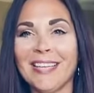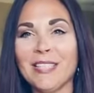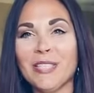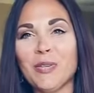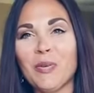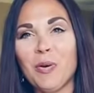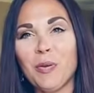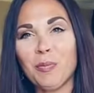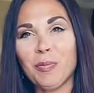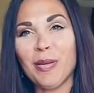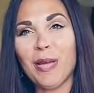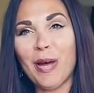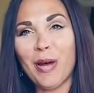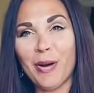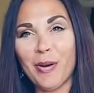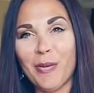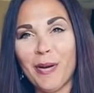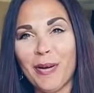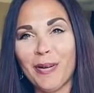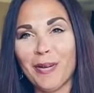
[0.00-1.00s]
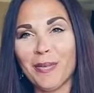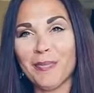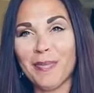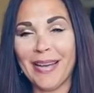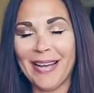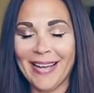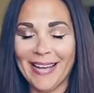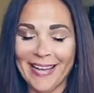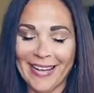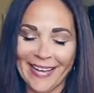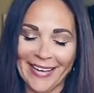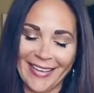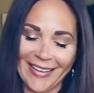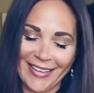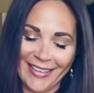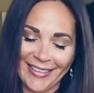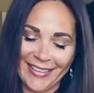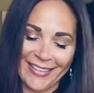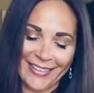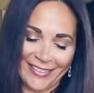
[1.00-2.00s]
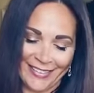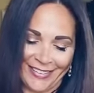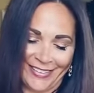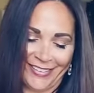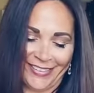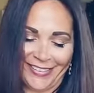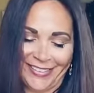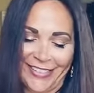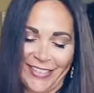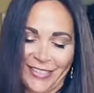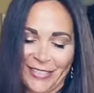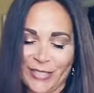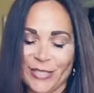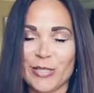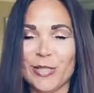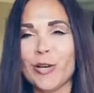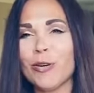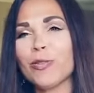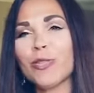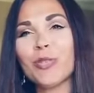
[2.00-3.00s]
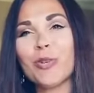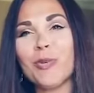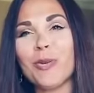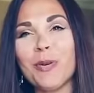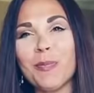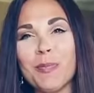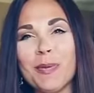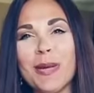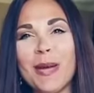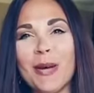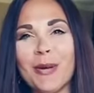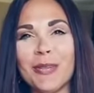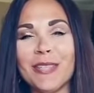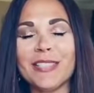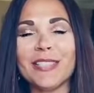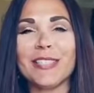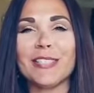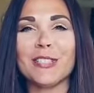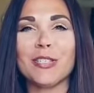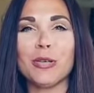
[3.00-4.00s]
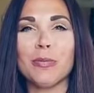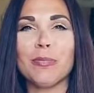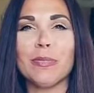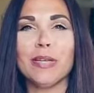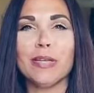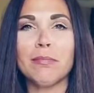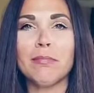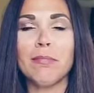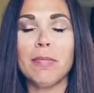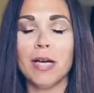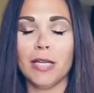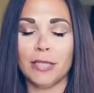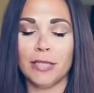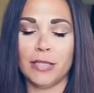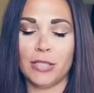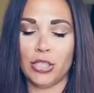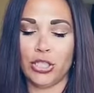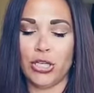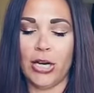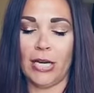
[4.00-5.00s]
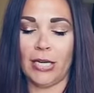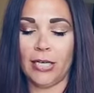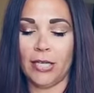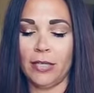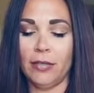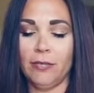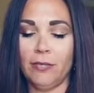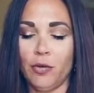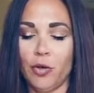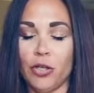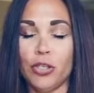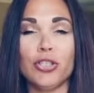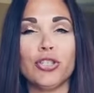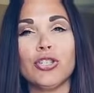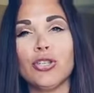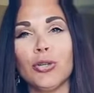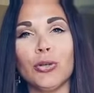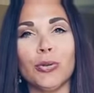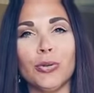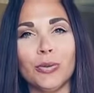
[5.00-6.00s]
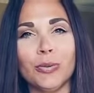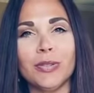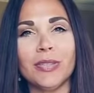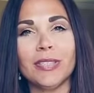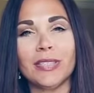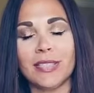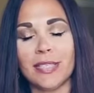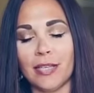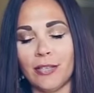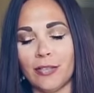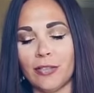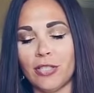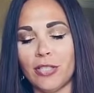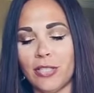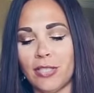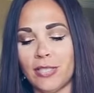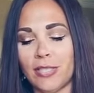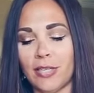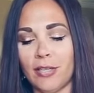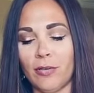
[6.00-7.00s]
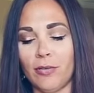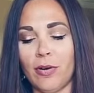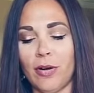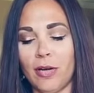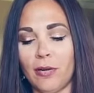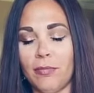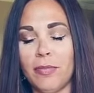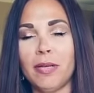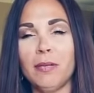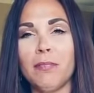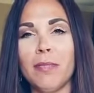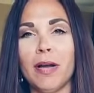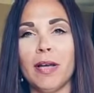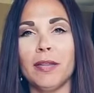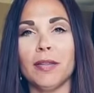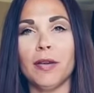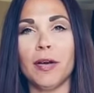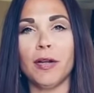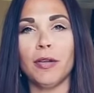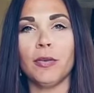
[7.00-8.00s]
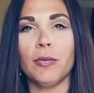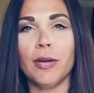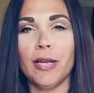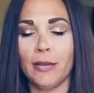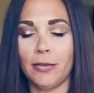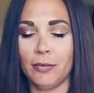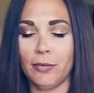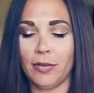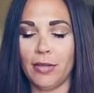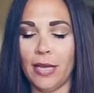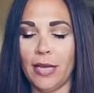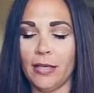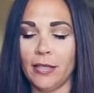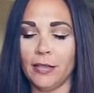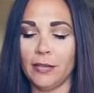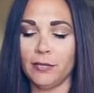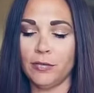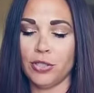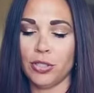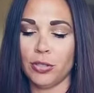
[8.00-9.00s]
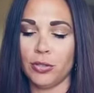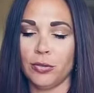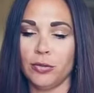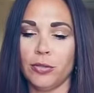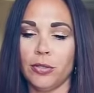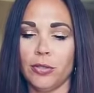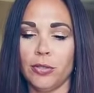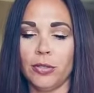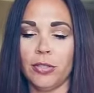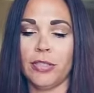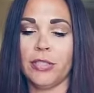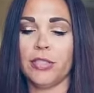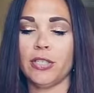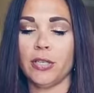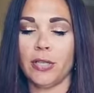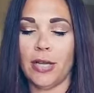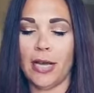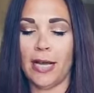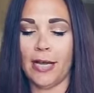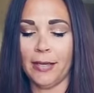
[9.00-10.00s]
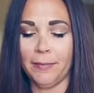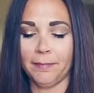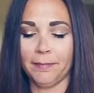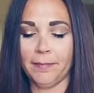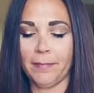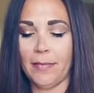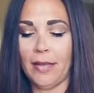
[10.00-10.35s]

Hi Scorpio, welcome back. So Scorpio, this is your mid-month check-in for June. This energy is going to run mid-month all the way through the end of June, early July.